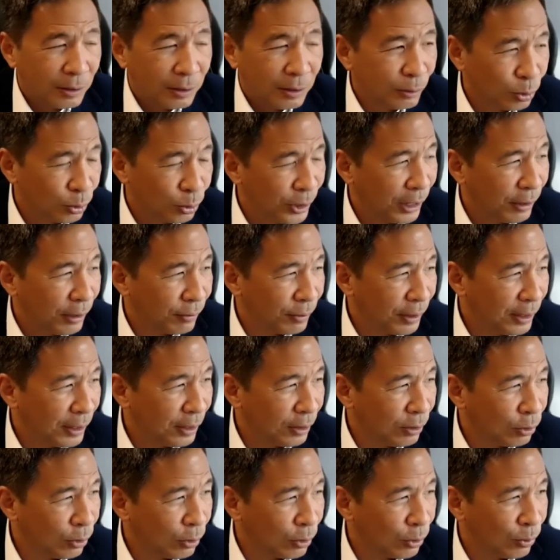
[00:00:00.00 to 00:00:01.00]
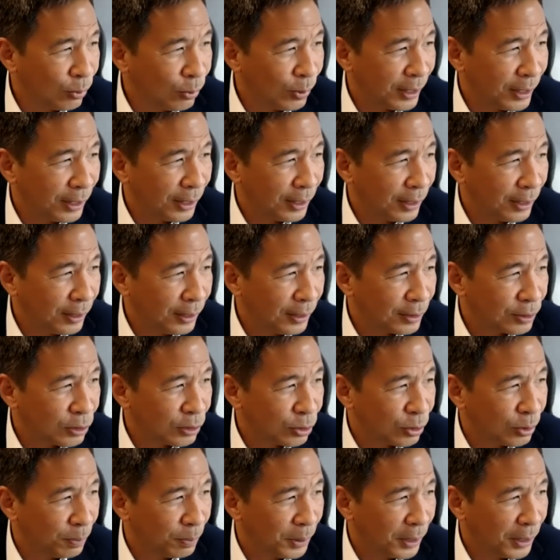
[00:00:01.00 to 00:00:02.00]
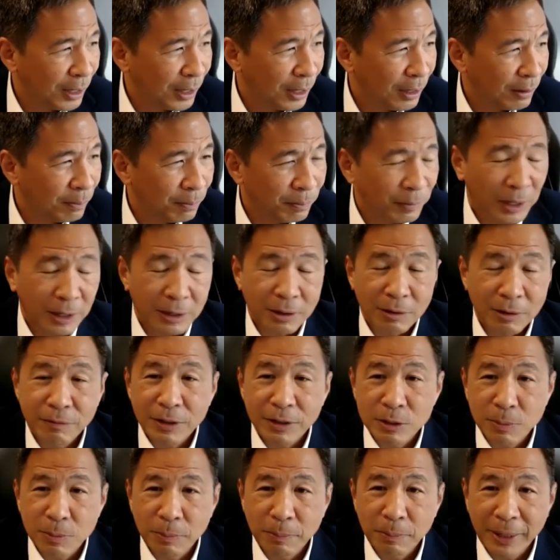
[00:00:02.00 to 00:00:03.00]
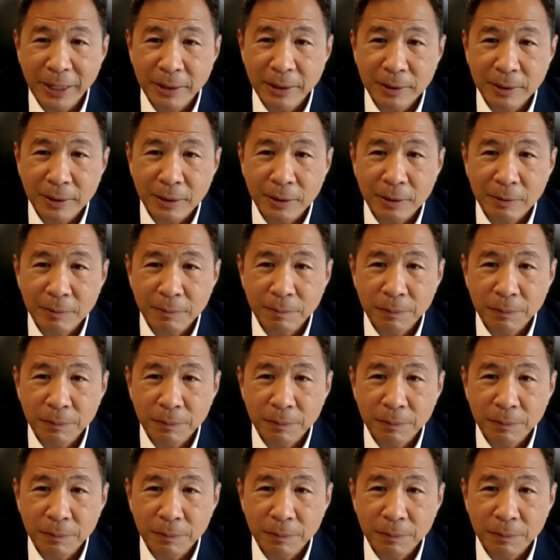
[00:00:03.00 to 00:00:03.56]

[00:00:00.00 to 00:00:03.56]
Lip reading: Do they really know what it is to become an investment banker?